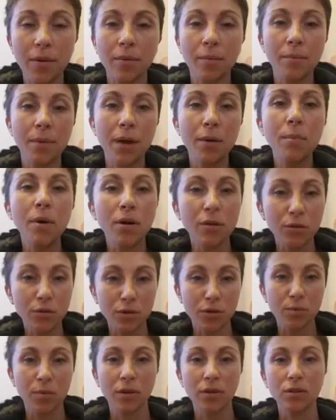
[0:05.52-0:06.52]
metabolic
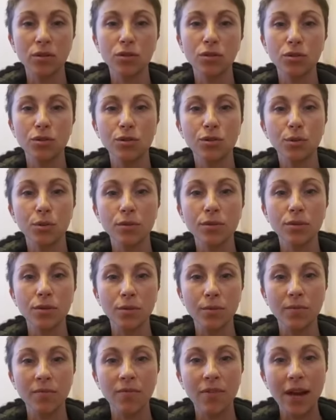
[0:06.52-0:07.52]
response to
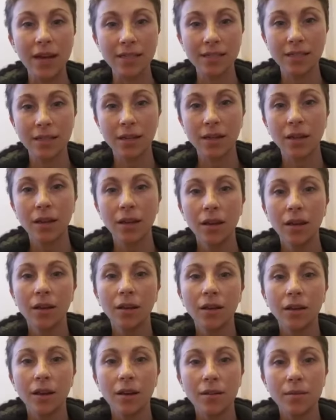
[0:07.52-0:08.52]
short-term fasting.
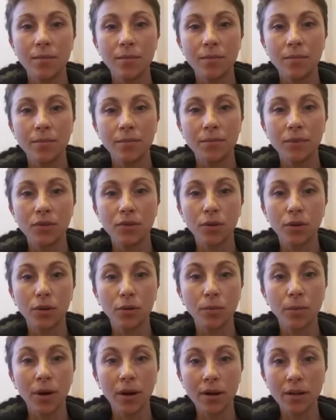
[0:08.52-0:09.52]
So your
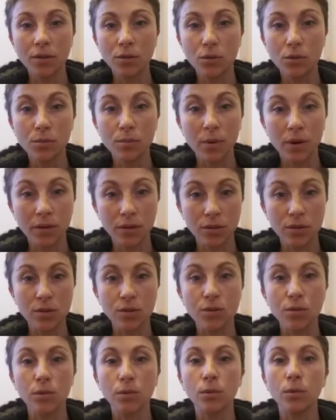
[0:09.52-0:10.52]
body's response
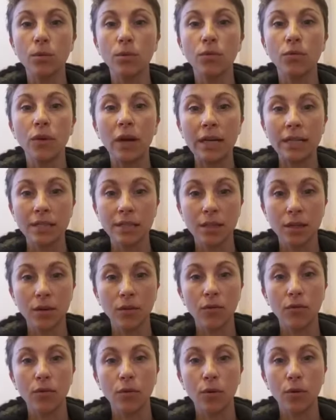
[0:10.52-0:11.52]
to fasting
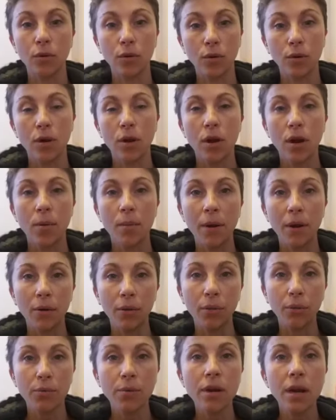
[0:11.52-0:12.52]
for
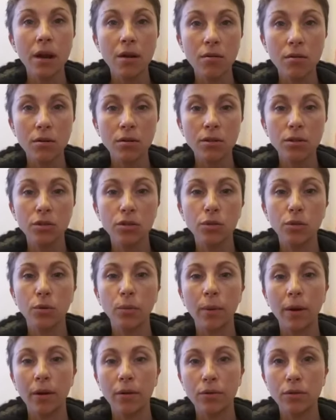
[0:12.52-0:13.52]
about 3 hours to
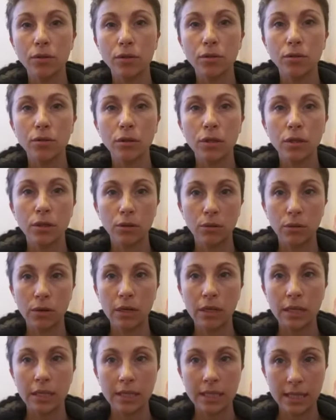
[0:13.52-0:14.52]
about 2 to
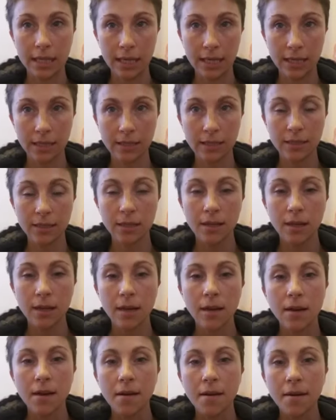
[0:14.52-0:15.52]
3 days.
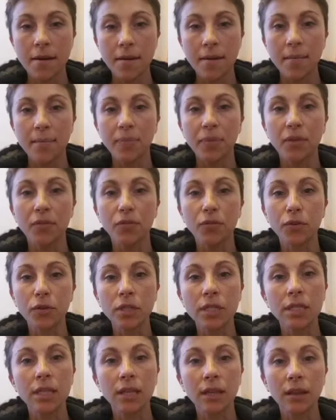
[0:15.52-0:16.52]
The first
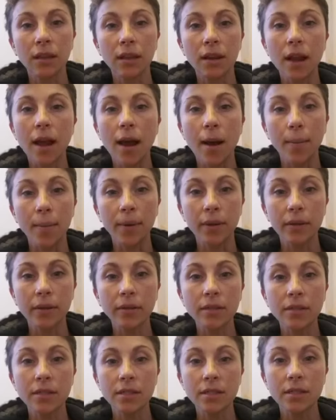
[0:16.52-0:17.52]
thing that
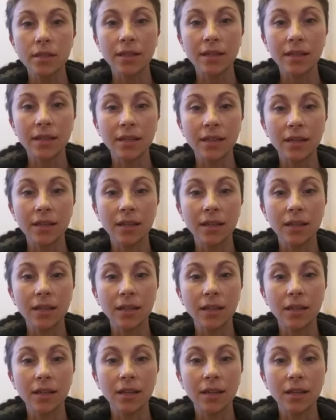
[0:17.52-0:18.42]
happens in